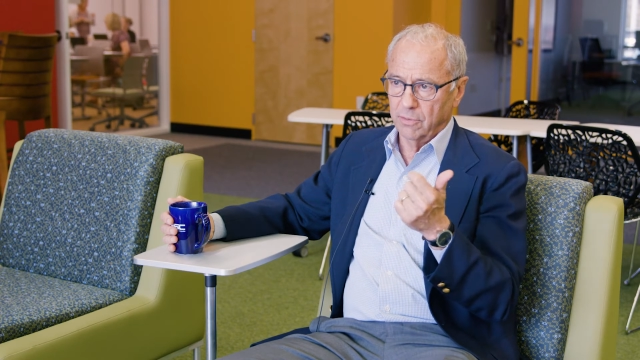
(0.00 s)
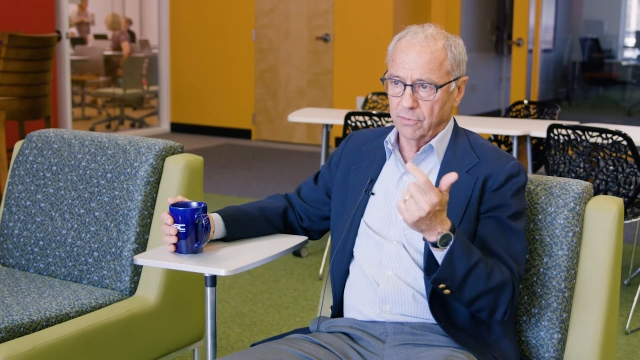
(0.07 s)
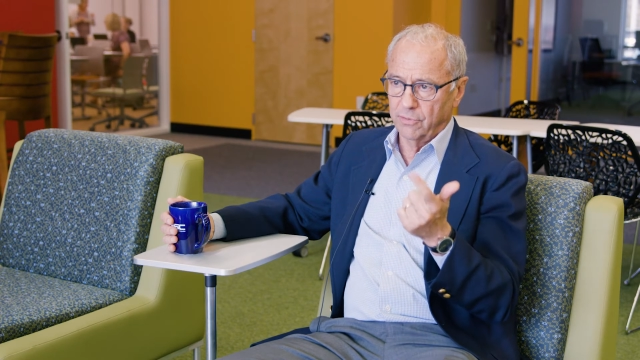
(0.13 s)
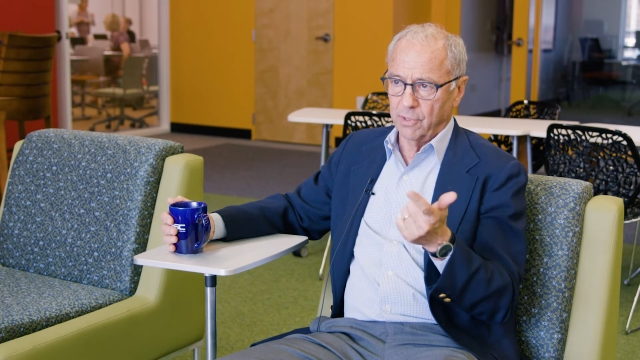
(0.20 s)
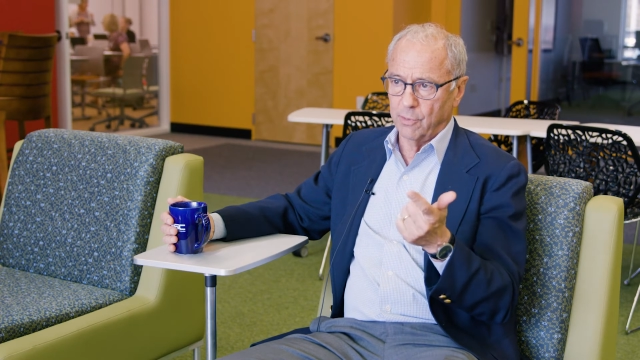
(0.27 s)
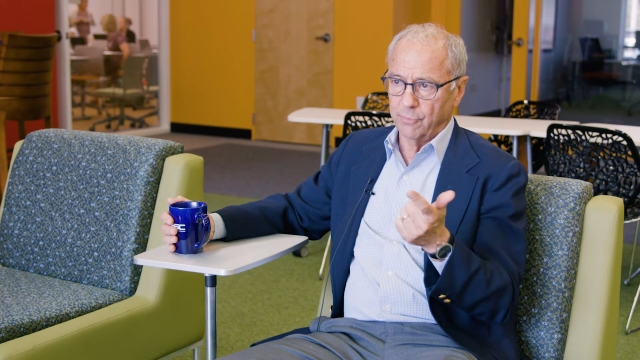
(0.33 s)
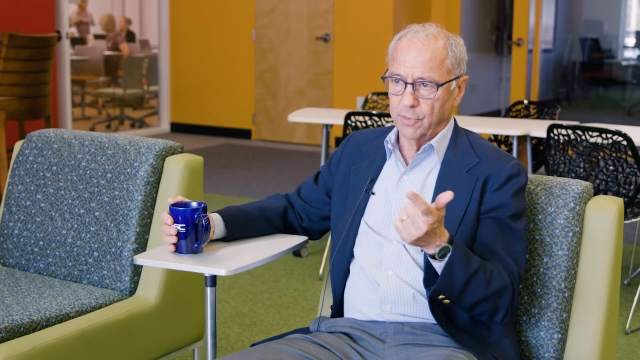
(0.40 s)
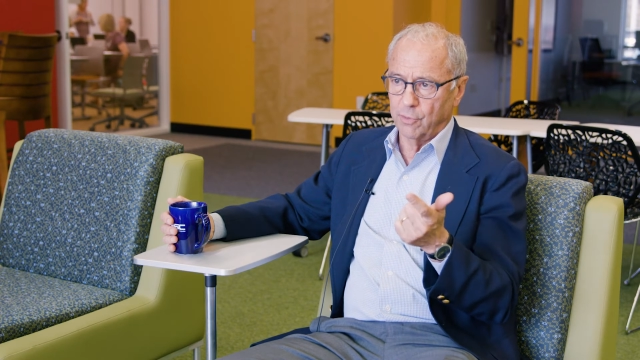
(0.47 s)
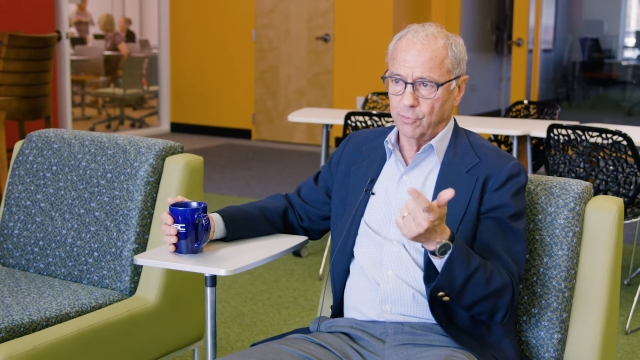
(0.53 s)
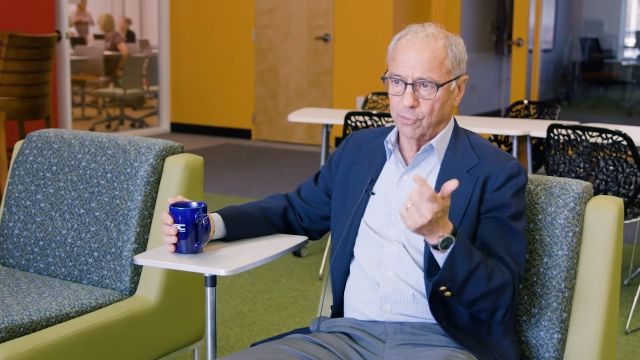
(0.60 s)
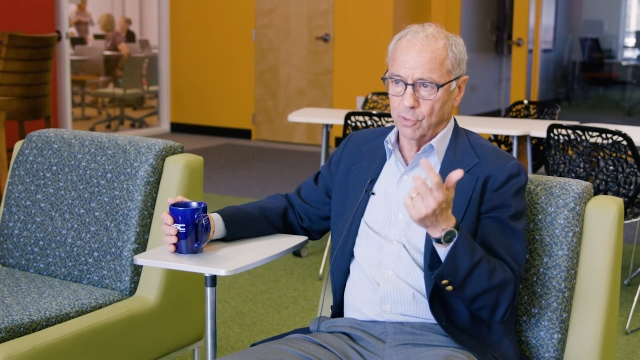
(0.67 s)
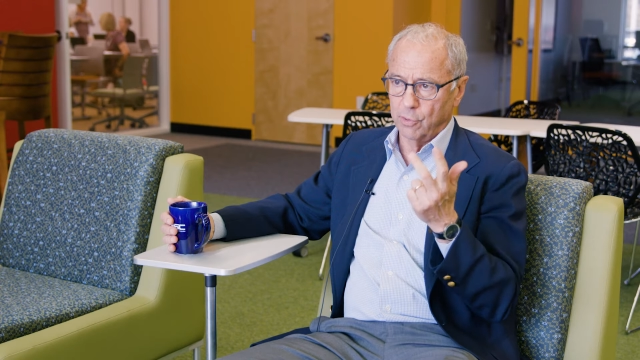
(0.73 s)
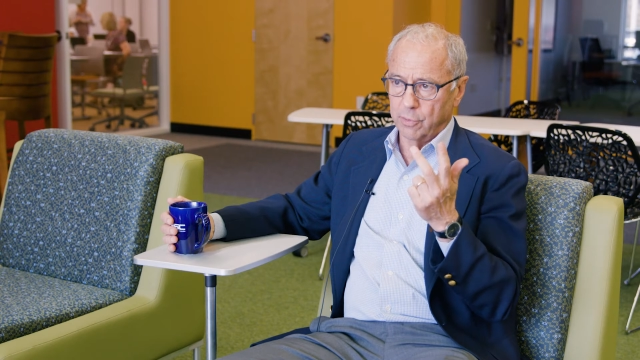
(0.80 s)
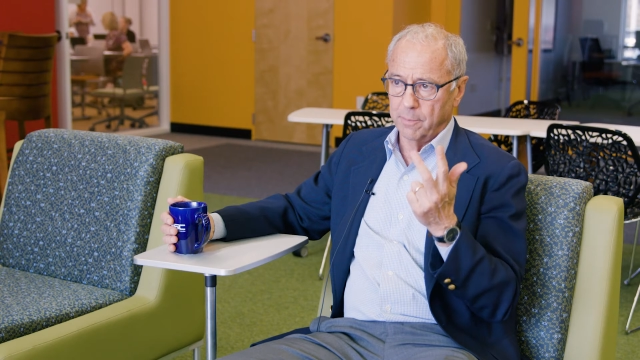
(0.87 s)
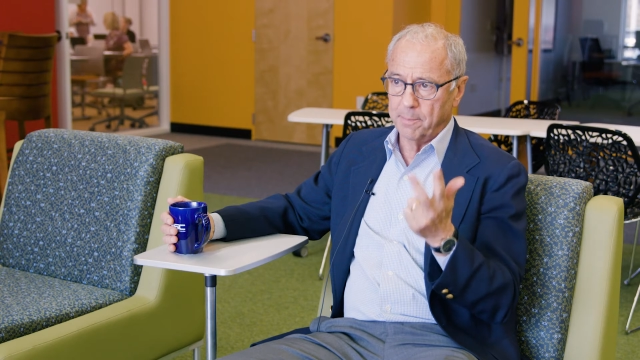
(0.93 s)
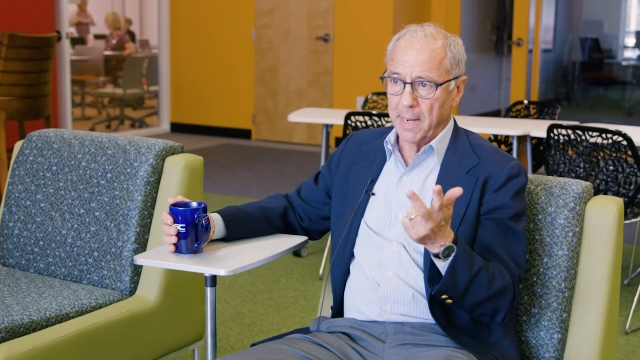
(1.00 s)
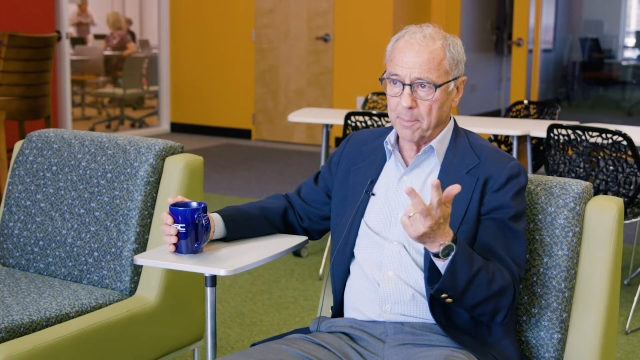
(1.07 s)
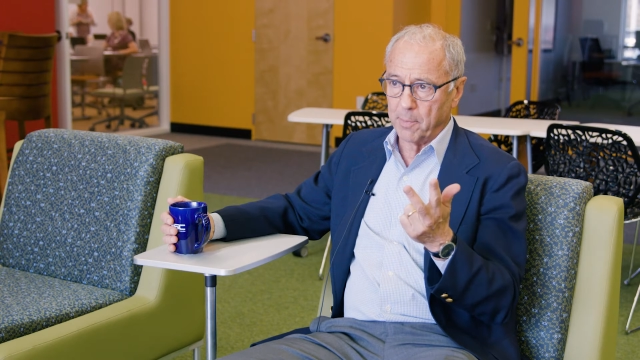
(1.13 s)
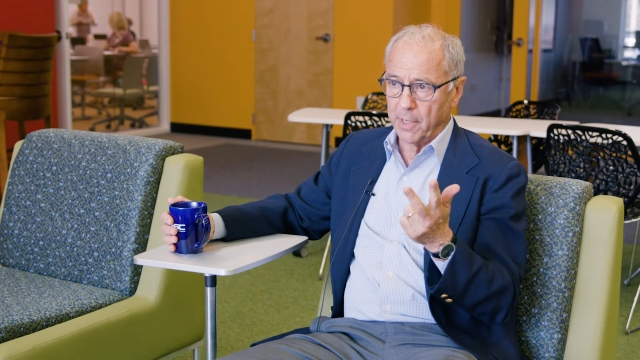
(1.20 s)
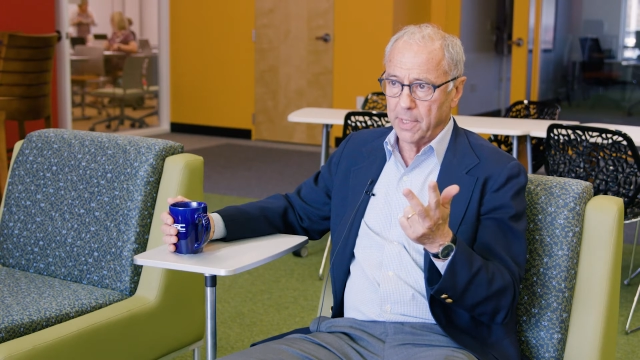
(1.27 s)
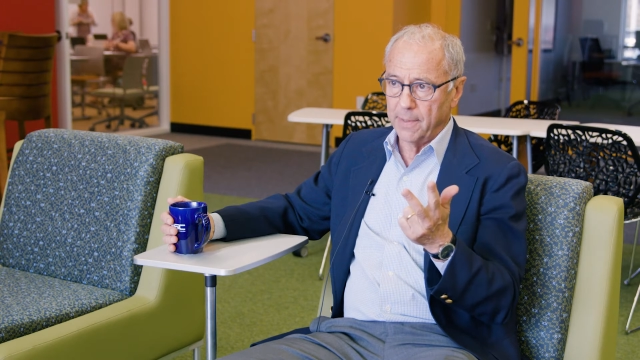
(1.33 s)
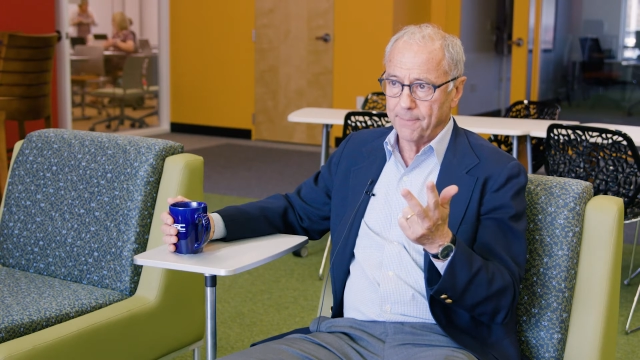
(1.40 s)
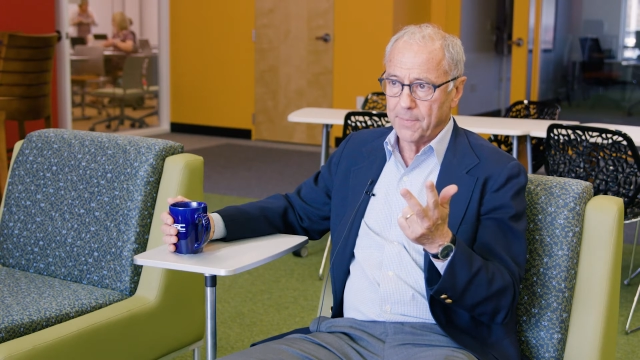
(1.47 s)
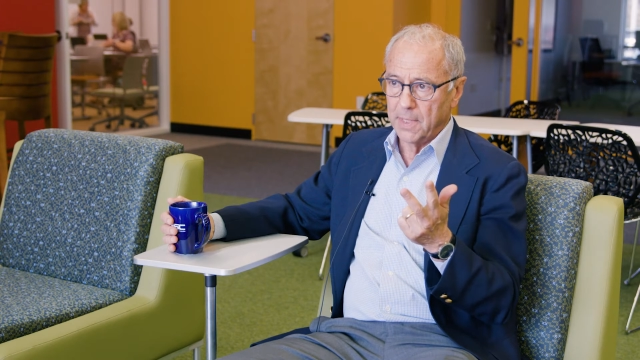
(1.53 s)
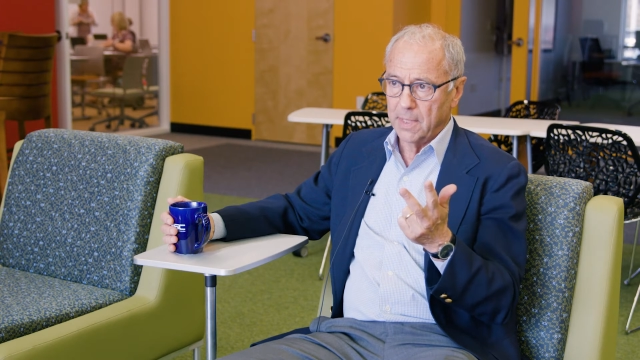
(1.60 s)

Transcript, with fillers: self control, and memory